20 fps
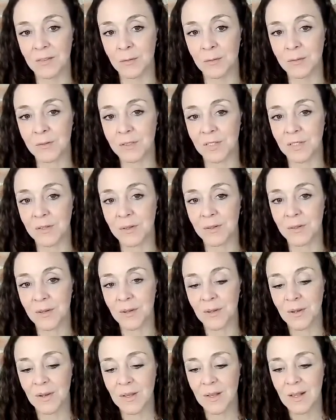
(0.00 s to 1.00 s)
Also,
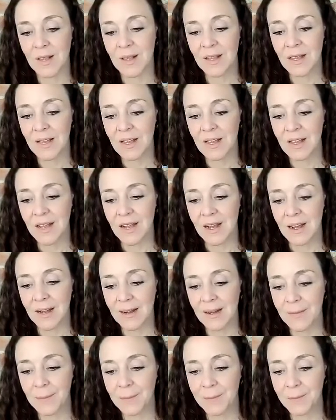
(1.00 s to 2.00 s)

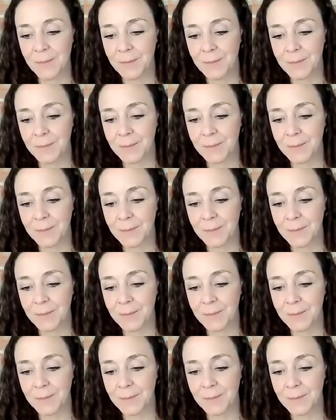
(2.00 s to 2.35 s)
the